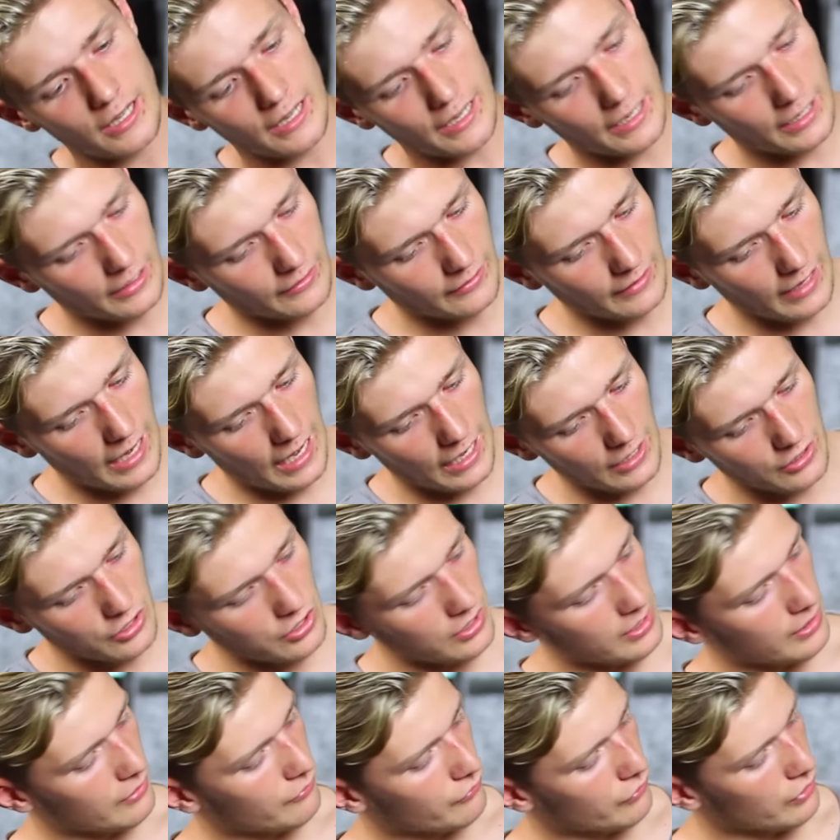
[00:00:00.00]
It's
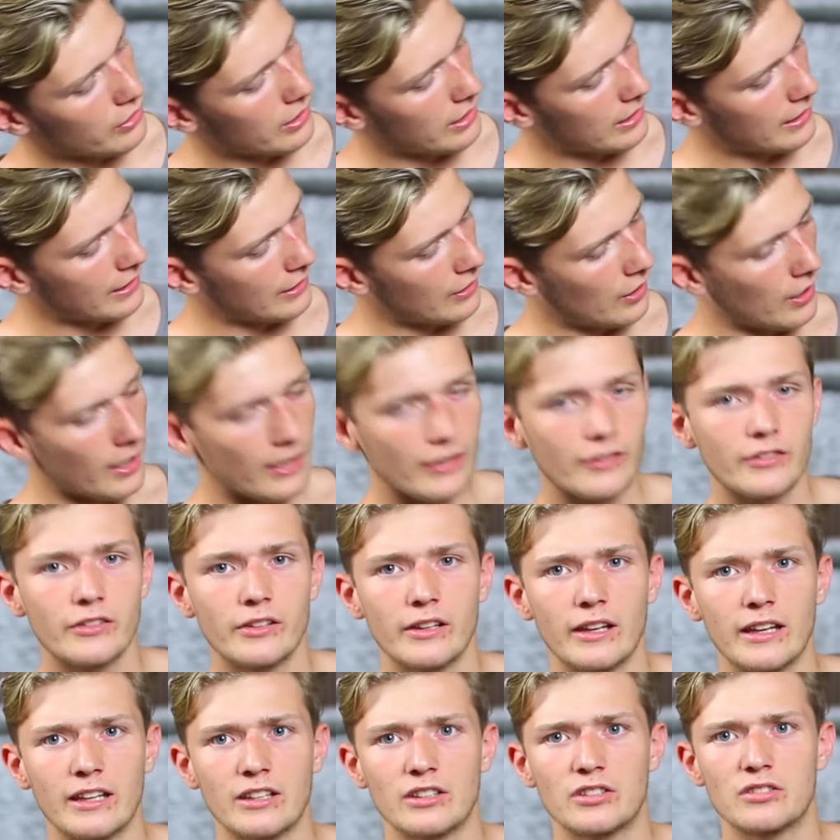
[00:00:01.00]
actually really
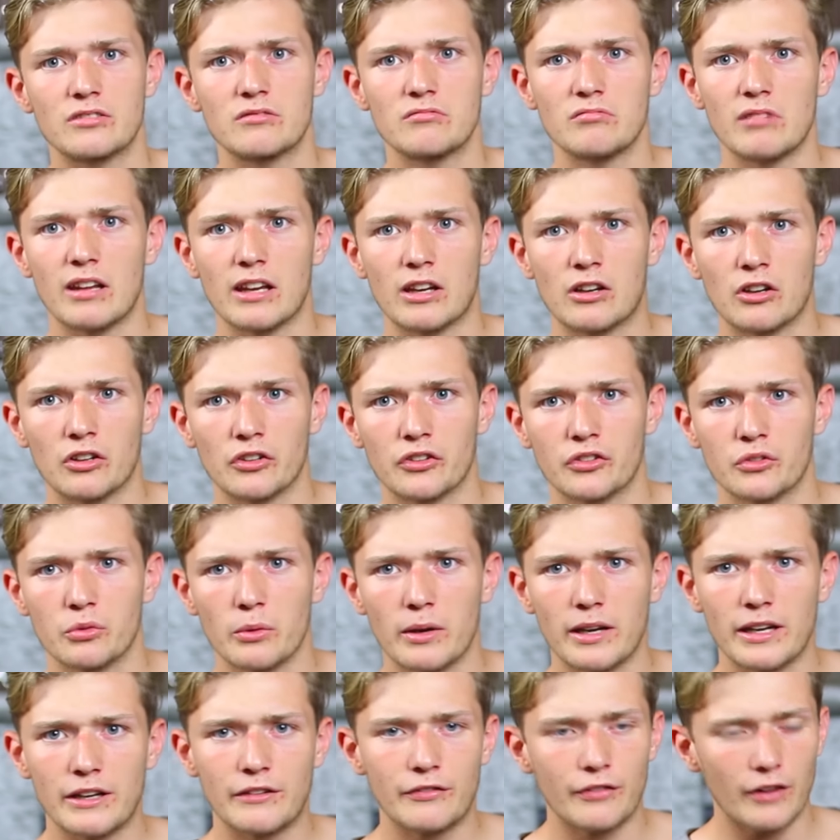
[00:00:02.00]
nice. It's It costs
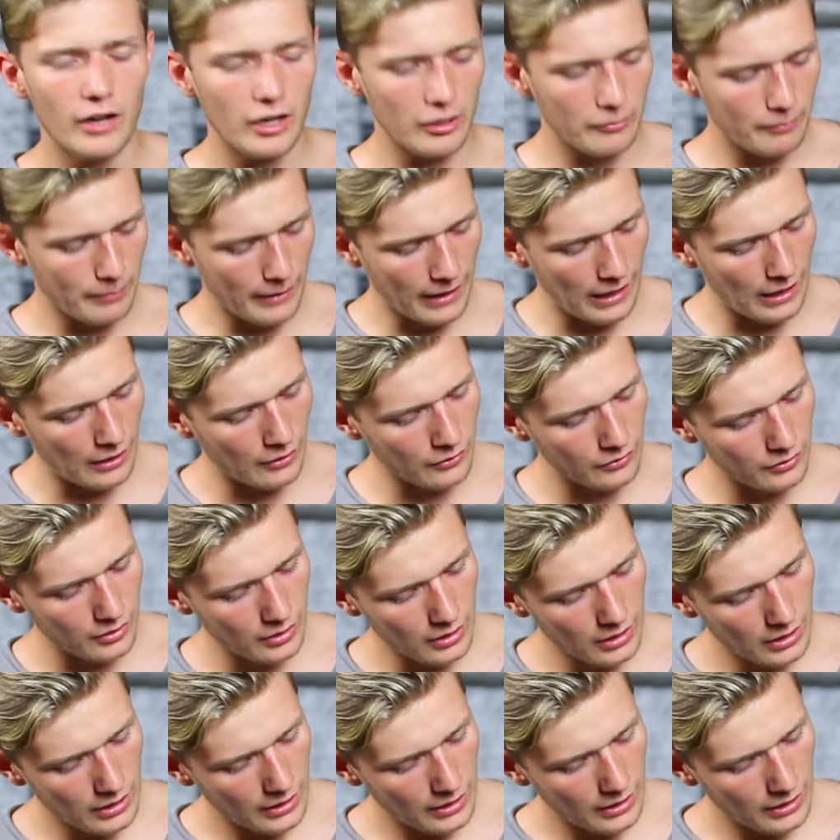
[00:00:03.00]
£25.